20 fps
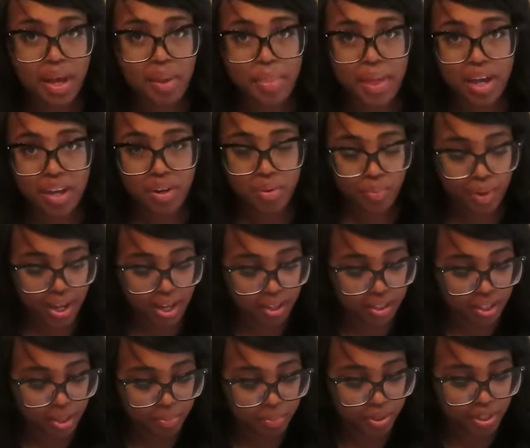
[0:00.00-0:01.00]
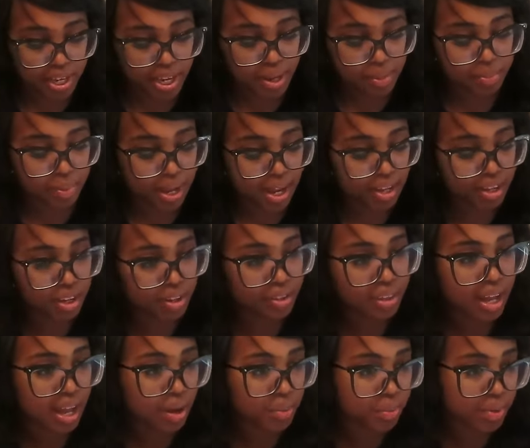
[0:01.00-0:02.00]
I'm not going to write a number down, but I know
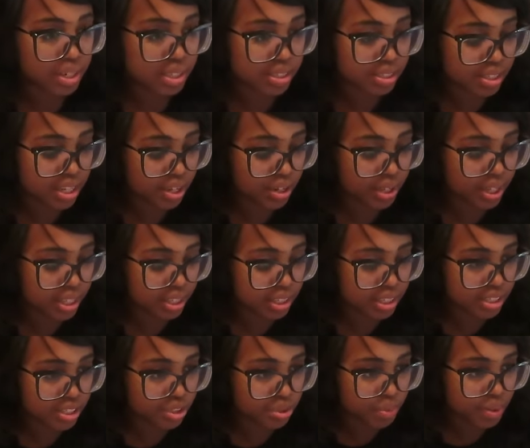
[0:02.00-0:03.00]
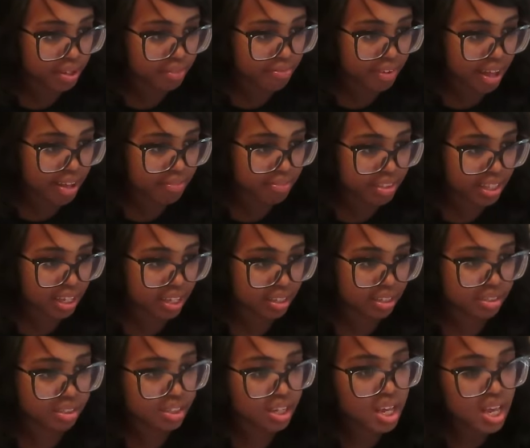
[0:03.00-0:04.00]
that I want to sell at least 25
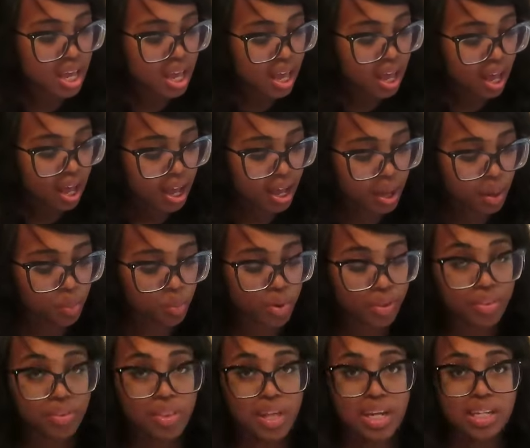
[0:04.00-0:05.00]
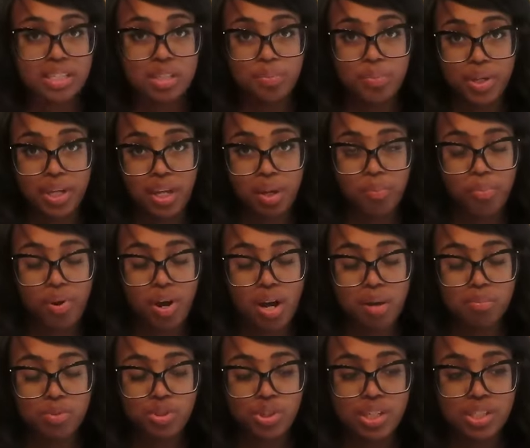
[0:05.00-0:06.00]
things, whether that's booking
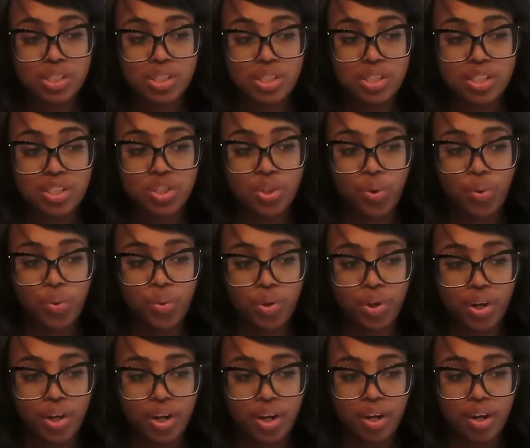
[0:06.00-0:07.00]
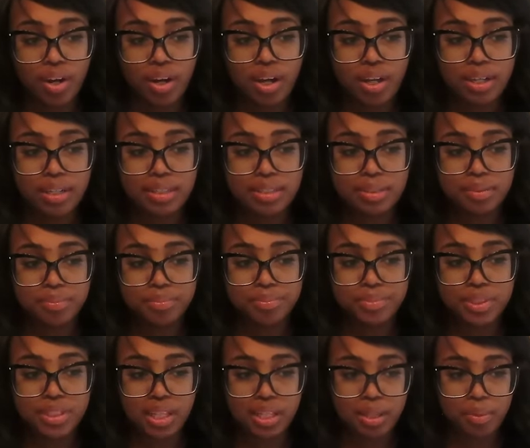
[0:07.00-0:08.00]
prom dresses or
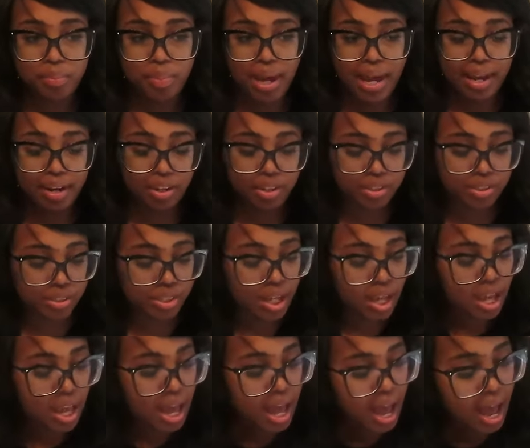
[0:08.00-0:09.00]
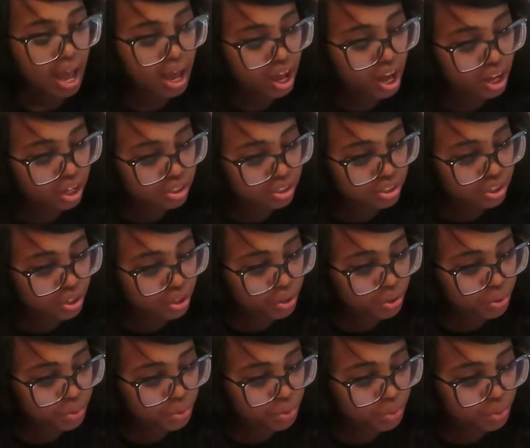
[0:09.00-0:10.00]
selling patterns. I
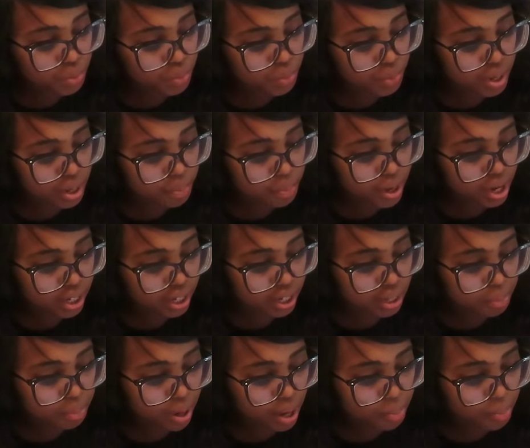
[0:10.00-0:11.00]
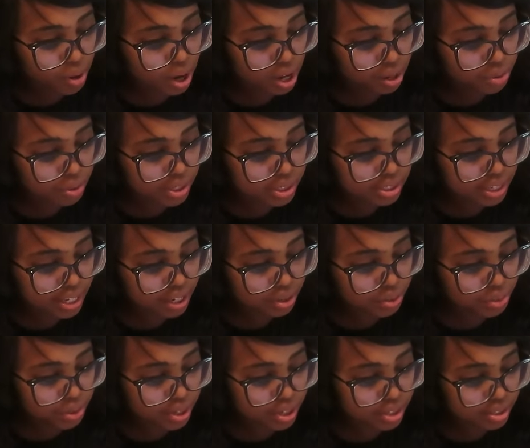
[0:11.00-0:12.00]
also want to market my bra corset
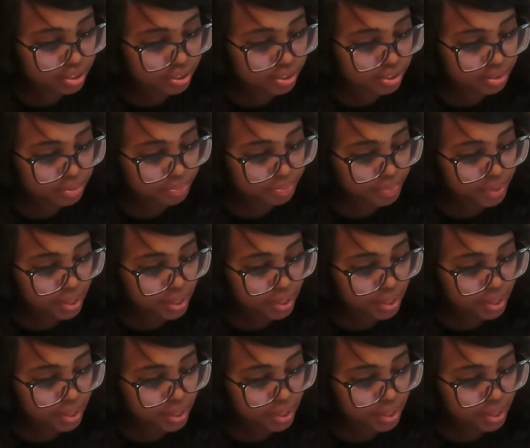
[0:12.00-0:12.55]
course.